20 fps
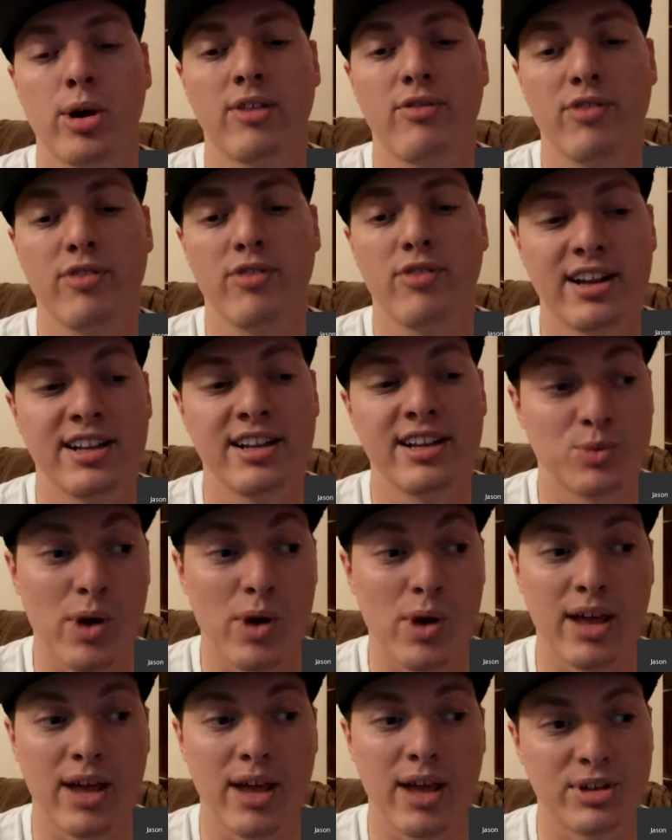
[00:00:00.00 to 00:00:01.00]
poking fun at his
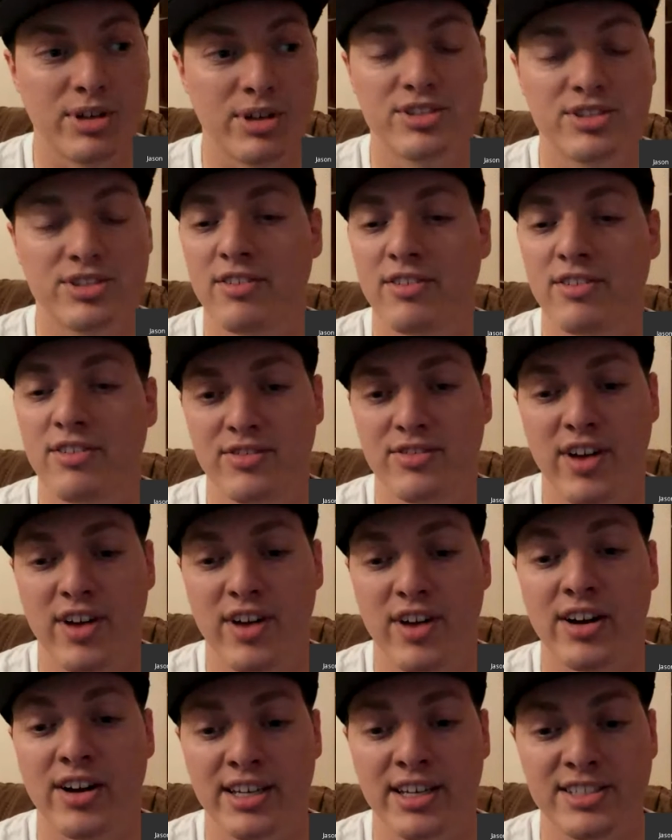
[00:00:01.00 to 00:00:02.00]
weight, which is obviously
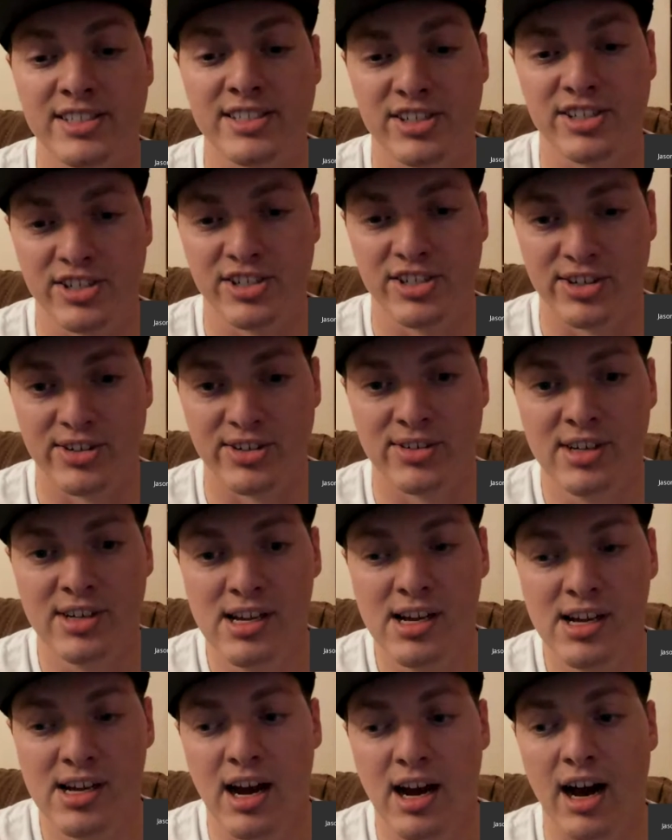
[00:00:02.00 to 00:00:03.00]
very easy to do,
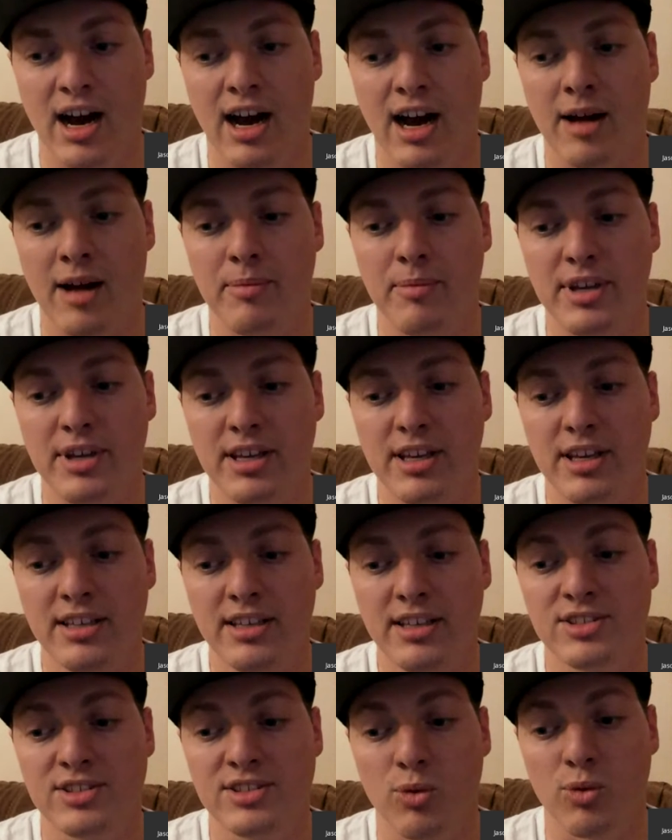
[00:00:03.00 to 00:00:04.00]

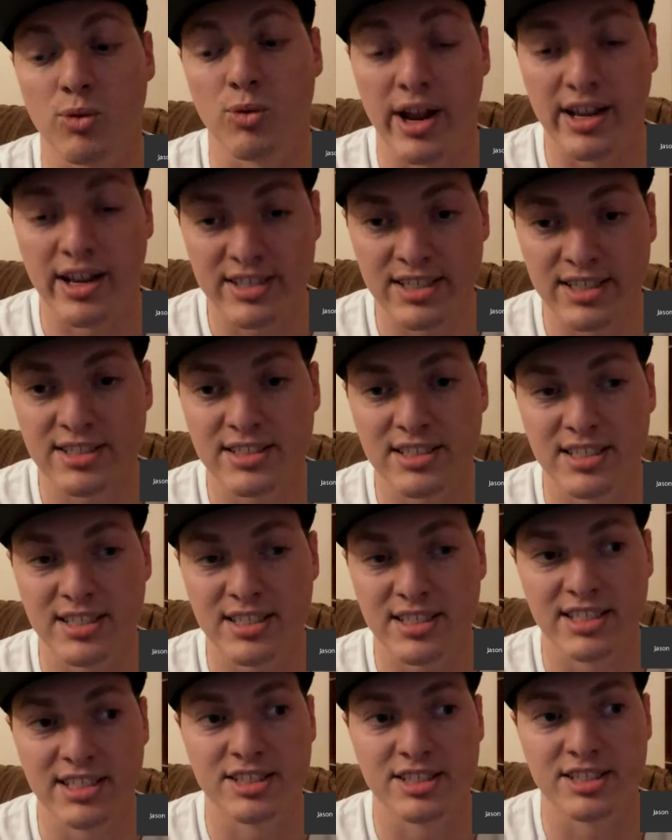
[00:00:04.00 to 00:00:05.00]
he's a racist.
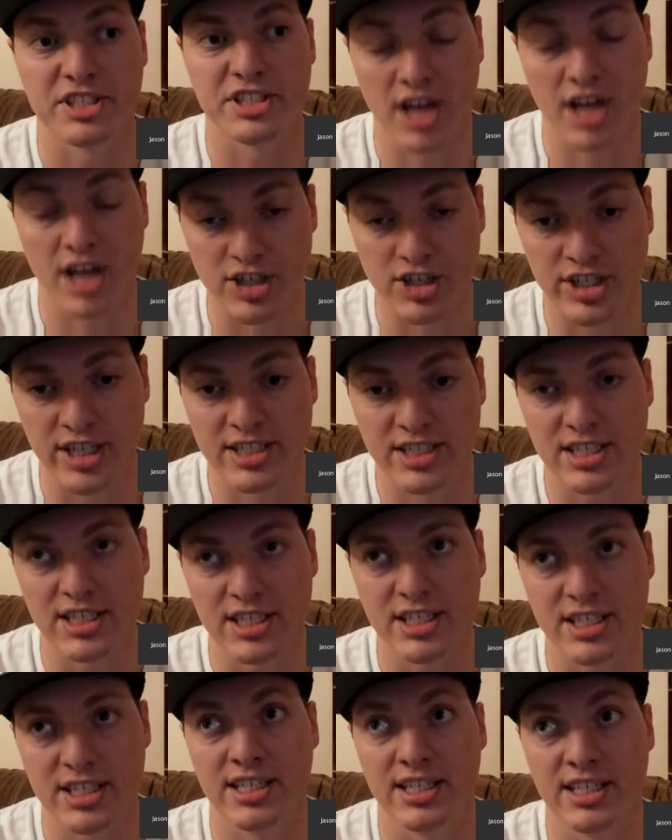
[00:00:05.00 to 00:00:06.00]
He's a
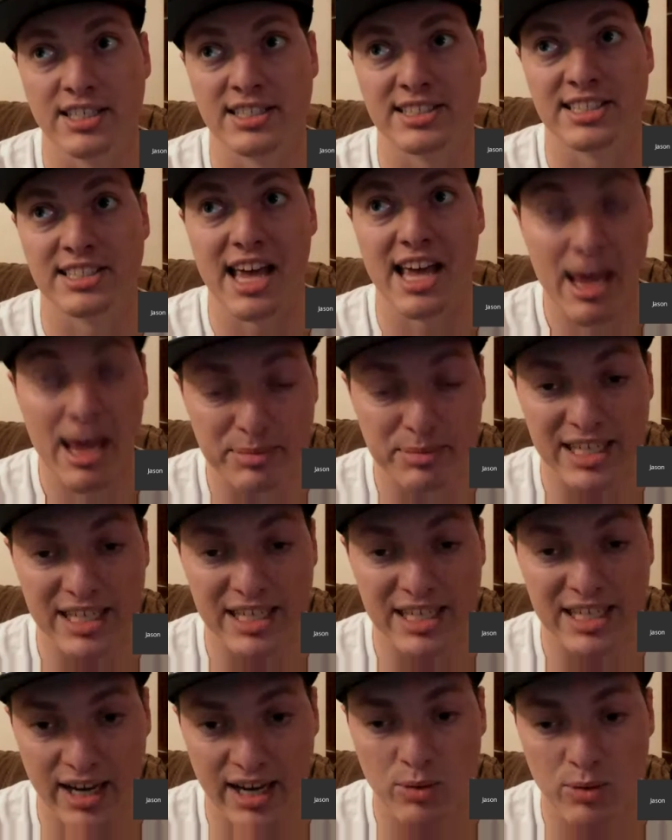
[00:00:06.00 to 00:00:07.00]
misogynist. He is
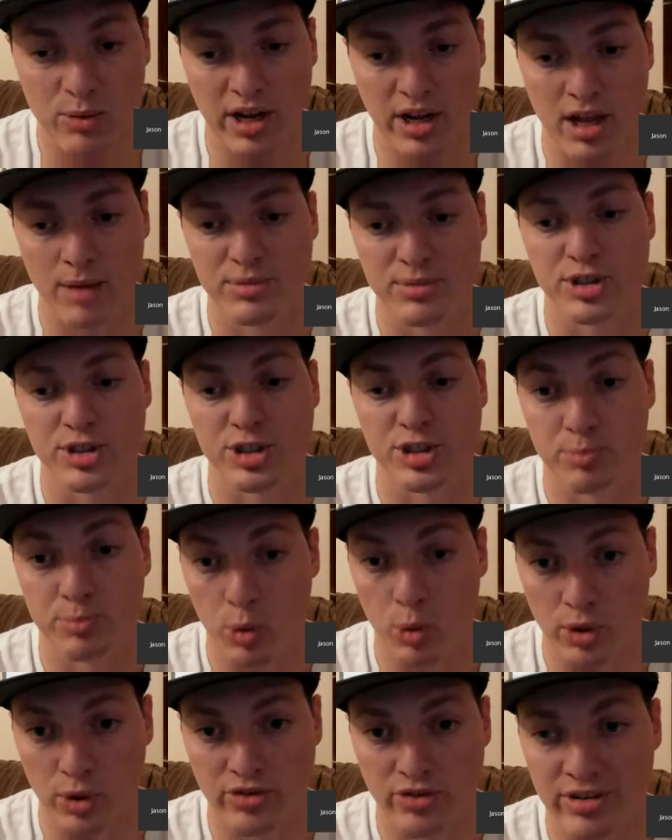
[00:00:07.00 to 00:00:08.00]
empty-headed when it comes to
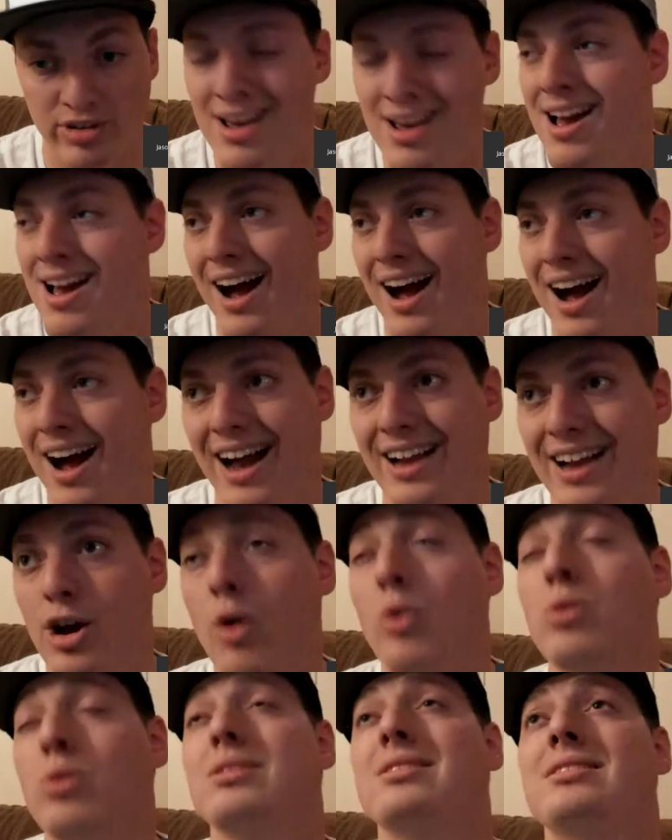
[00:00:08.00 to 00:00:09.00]
sports. I
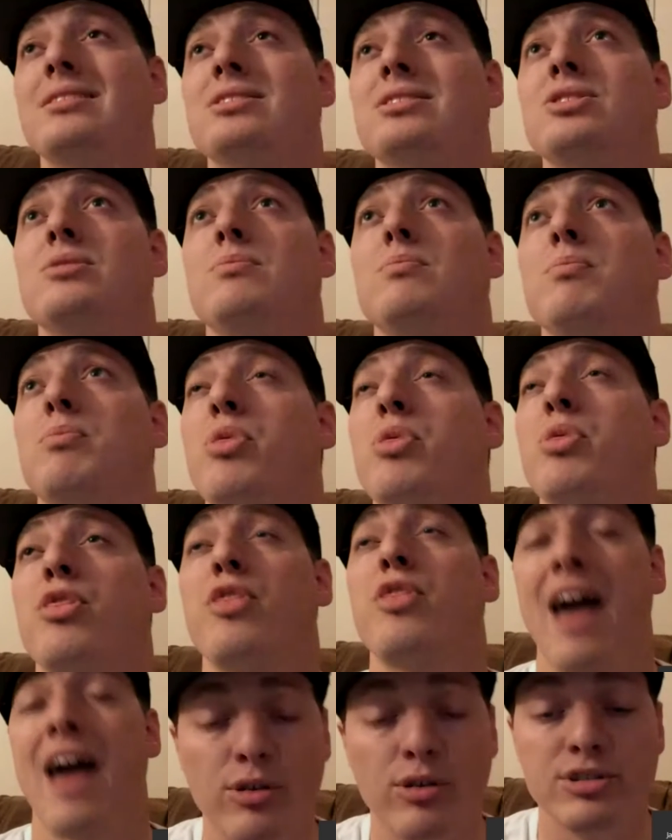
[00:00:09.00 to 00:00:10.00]
know
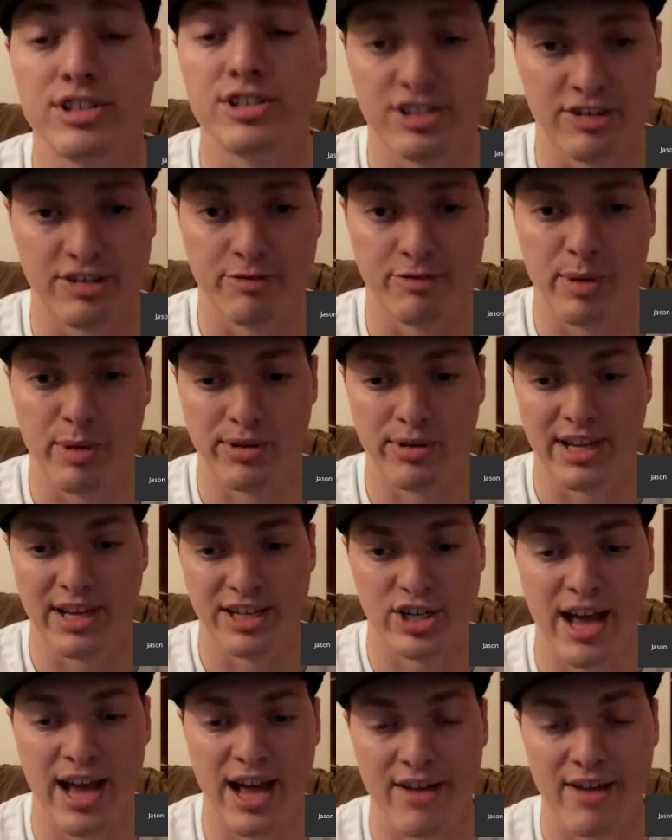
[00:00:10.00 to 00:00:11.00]
thousands of people
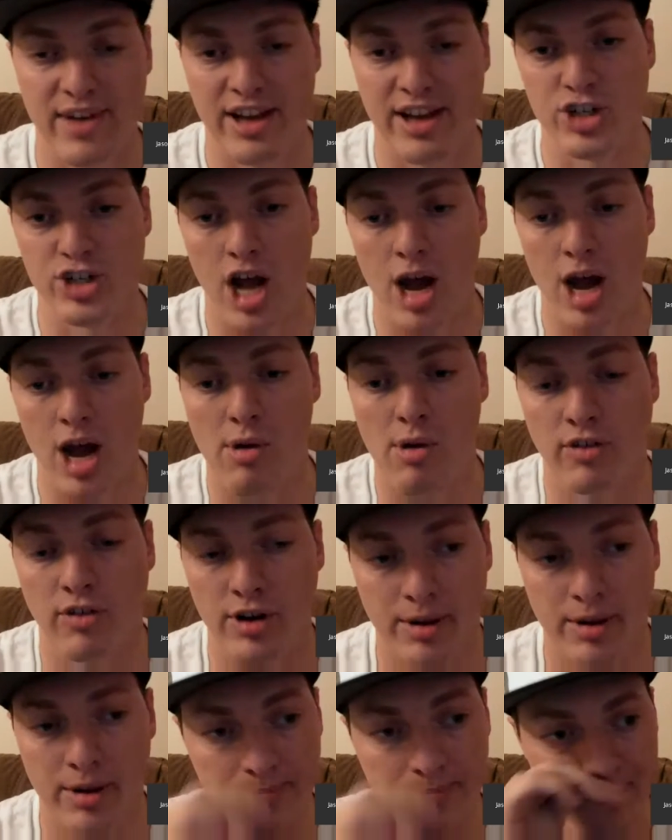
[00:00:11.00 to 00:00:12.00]
that should have that job
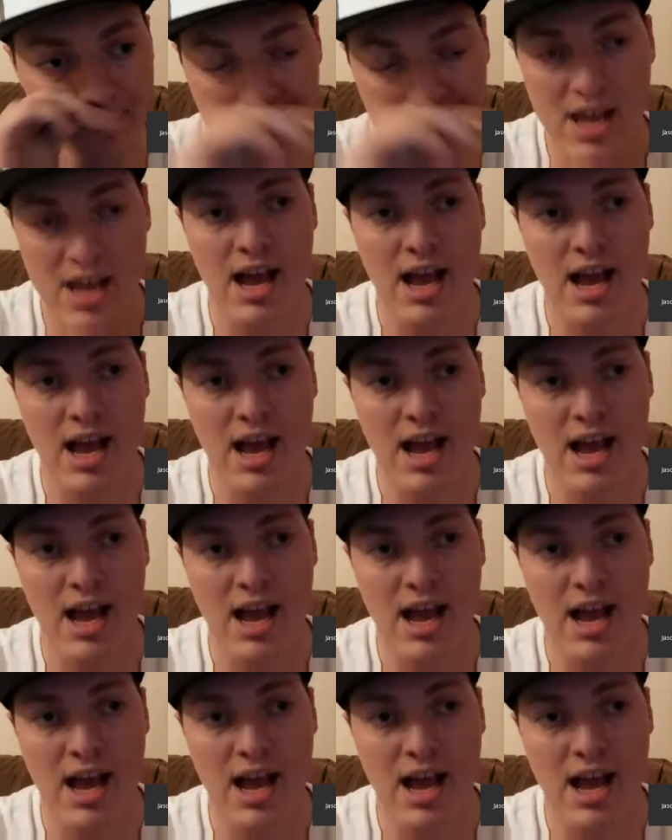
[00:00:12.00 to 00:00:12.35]
over him.